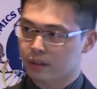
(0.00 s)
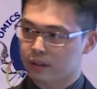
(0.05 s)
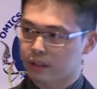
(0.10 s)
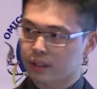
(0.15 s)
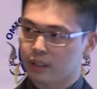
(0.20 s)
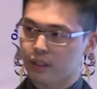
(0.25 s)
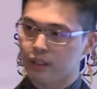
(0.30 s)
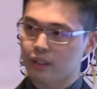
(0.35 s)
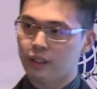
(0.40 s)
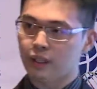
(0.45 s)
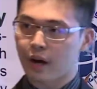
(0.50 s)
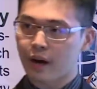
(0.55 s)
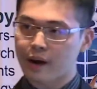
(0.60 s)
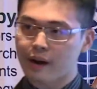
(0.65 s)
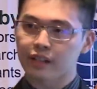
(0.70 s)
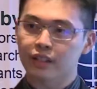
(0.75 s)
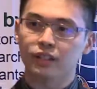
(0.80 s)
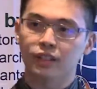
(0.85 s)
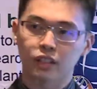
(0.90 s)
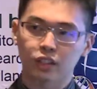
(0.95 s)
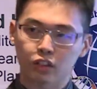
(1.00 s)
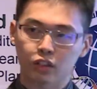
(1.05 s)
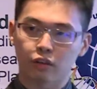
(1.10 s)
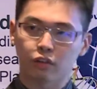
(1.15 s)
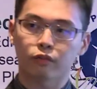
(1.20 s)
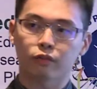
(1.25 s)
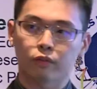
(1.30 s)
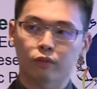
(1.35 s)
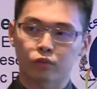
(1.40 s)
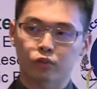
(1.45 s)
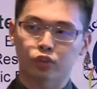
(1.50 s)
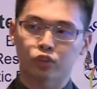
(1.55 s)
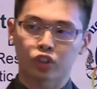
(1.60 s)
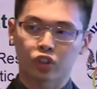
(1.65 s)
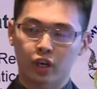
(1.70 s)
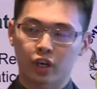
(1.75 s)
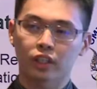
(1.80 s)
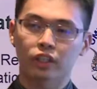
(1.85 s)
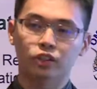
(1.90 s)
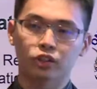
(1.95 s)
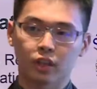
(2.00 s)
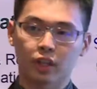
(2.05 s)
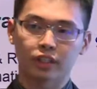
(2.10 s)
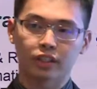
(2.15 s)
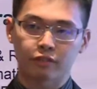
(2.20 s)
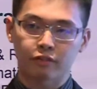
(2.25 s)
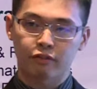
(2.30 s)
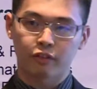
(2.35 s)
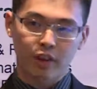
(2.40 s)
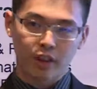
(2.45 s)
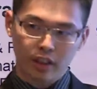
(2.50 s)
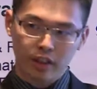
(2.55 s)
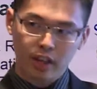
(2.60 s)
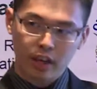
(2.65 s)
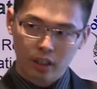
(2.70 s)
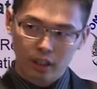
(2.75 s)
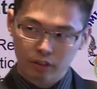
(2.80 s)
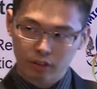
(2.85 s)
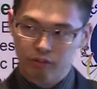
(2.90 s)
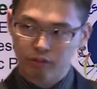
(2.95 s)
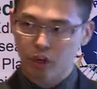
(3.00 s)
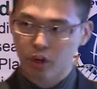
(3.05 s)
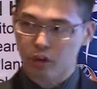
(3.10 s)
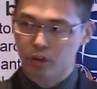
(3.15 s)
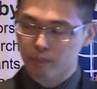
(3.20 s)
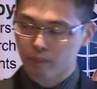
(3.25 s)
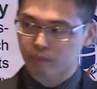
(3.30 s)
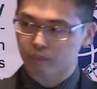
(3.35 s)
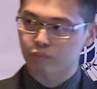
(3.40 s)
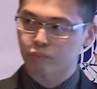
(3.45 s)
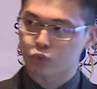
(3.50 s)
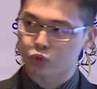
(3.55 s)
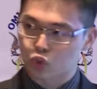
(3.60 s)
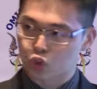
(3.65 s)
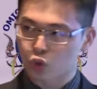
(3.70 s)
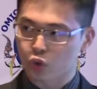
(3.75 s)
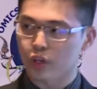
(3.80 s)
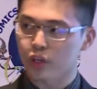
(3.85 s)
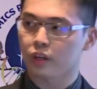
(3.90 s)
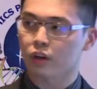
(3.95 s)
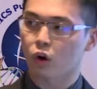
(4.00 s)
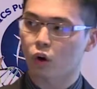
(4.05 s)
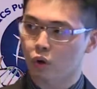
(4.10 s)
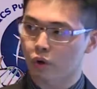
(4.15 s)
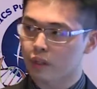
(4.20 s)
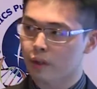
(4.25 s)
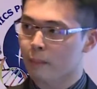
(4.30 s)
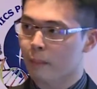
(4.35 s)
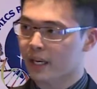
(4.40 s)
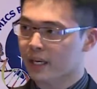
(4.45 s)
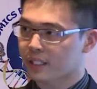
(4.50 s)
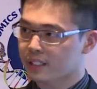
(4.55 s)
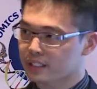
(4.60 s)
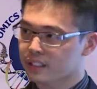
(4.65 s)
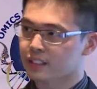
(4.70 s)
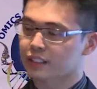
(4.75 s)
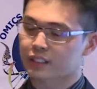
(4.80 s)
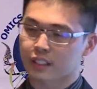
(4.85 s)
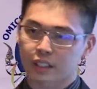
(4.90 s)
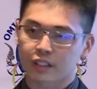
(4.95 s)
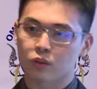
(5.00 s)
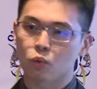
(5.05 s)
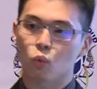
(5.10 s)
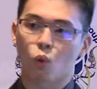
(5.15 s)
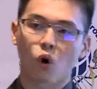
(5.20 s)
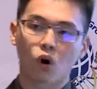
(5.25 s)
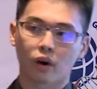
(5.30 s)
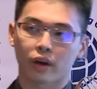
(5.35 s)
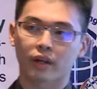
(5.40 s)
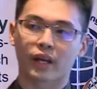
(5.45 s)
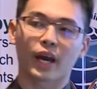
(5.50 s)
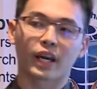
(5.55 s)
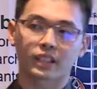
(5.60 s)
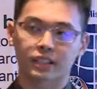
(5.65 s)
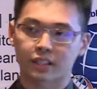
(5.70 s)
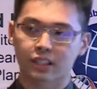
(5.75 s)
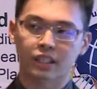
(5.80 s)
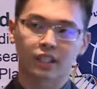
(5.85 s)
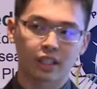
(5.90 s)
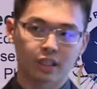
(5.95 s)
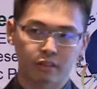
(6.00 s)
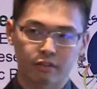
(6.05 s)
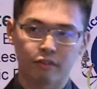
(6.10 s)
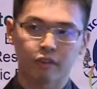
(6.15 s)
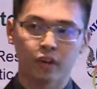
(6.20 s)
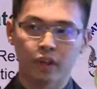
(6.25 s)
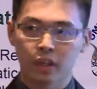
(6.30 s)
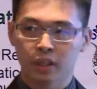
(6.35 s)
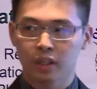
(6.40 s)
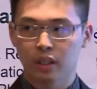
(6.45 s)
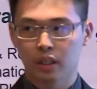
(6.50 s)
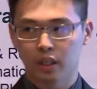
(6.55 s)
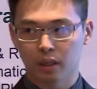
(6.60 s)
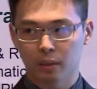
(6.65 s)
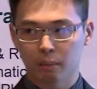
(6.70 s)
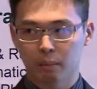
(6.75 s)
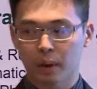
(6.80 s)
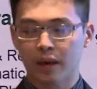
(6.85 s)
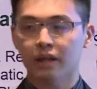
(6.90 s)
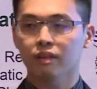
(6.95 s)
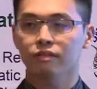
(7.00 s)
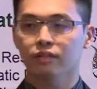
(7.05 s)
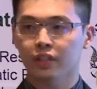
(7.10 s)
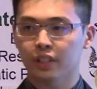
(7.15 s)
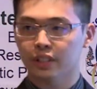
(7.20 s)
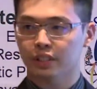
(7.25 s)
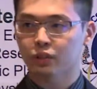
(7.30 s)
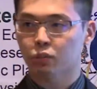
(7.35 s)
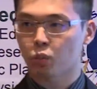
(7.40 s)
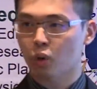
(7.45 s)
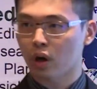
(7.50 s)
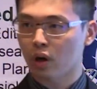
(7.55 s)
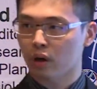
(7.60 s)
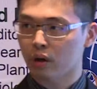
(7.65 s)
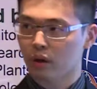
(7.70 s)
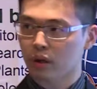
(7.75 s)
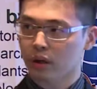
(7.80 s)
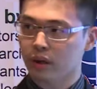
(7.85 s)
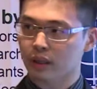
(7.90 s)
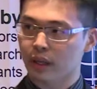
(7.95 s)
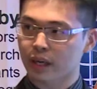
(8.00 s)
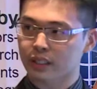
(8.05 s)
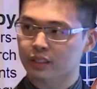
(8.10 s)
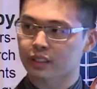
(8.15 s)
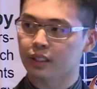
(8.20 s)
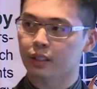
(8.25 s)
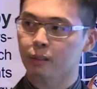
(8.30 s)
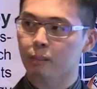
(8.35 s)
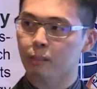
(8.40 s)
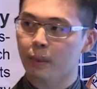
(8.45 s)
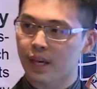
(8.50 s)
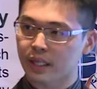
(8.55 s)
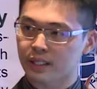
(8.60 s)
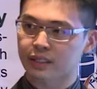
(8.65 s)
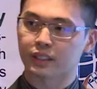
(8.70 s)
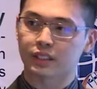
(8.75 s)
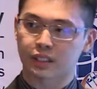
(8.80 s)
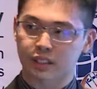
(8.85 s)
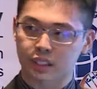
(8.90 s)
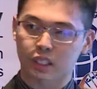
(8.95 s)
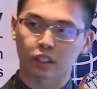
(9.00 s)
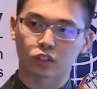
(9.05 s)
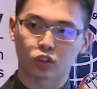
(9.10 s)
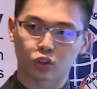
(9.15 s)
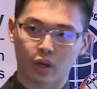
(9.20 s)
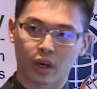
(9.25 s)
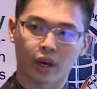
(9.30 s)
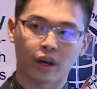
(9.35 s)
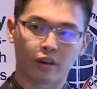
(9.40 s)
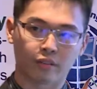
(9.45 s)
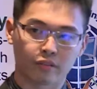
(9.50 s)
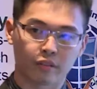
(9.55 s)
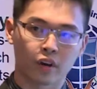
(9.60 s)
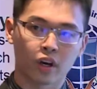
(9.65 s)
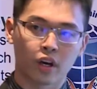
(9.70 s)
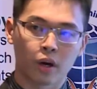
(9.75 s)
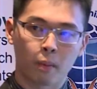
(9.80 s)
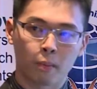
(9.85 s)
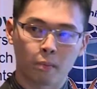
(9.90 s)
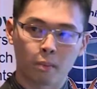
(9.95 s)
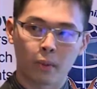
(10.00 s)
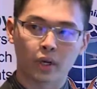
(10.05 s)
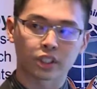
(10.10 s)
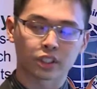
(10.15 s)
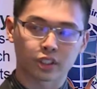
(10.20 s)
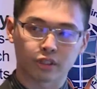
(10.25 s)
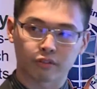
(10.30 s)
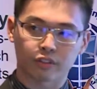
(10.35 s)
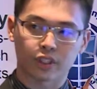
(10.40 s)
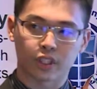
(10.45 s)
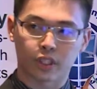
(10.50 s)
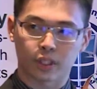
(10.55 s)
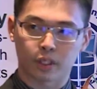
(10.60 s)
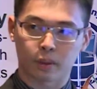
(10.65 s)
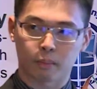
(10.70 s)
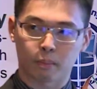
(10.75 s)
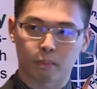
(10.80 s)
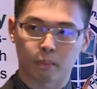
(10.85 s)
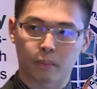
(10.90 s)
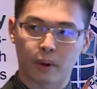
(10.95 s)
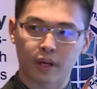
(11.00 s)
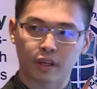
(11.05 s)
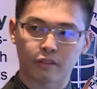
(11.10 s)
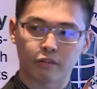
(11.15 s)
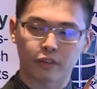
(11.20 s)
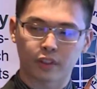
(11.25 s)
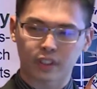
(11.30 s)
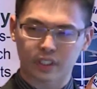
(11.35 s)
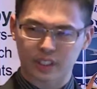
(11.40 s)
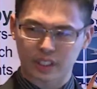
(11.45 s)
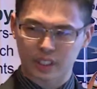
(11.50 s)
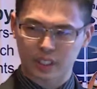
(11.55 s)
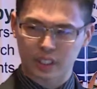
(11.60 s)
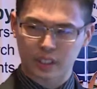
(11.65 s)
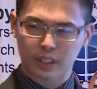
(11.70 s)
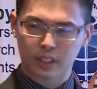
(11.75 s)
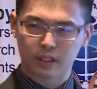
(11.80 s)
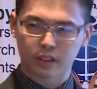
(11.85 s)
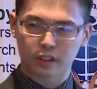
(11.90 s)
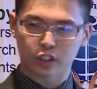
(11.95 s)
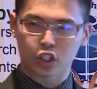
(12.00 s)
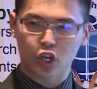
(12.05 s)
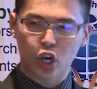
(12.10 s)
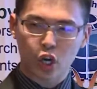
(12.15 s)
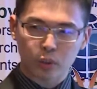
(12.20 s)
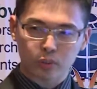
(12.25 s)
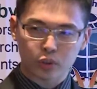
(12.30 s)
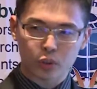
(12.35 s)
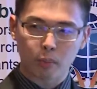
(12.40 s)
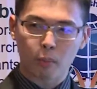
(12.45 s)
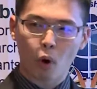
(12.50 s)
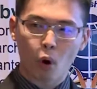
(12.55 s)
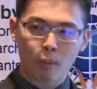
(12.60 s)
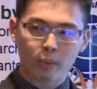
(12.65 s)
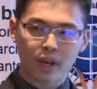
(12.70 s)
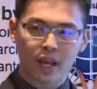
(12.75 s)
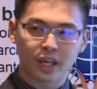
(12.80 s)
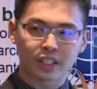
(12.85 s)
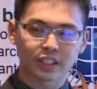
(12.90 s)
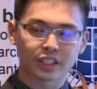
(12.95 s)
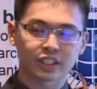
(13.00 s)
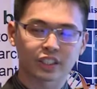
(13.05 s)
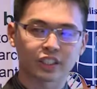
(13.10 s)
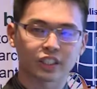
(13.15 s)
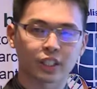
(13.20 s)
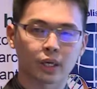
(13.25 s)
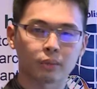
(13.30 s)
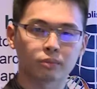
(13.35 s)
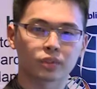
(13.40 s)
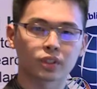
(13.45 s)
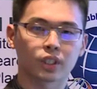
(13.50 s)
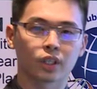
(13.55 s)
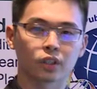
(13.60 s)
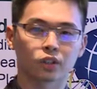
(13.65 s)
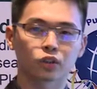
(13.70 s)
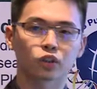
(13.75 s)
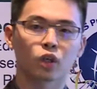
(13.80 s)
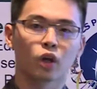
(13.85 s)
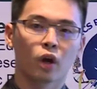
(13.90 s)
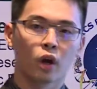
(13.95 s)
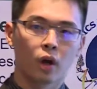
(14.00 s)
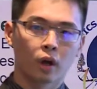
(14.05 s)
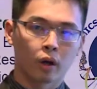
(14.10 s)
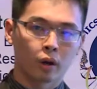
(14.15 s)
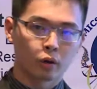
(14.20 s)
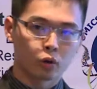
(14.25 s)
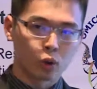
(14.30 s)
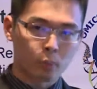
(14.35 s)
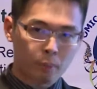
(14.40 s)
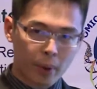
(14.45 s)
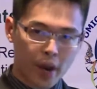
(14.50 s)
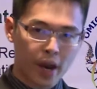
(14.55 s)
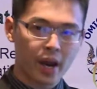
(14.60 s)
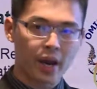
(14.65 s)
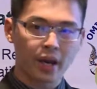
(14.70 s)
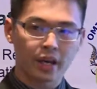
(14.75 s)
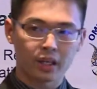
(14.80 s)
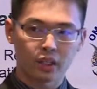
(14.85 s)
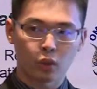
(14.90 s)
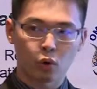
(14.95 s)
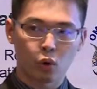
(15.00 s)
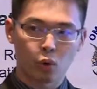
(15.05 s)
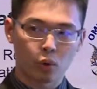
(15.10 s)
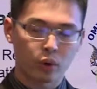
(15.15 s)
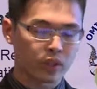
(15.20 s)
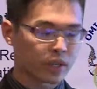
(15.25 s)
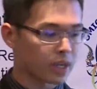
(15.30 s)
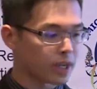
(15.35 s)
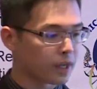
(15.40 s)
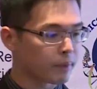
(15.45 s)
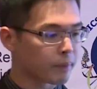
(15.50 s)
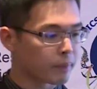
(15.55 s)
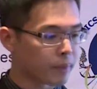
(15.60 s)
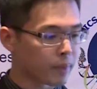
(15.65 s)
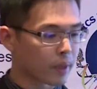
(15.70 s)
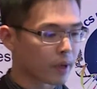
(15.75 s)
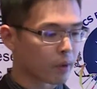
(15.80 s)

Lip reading: the ideas of trying to actually further down the road, doing all the mechanistic study, what actually gives the benefits, what actually makes the cells to have much of the benefits in terms of mobilizing the stem cells, repair the cornea.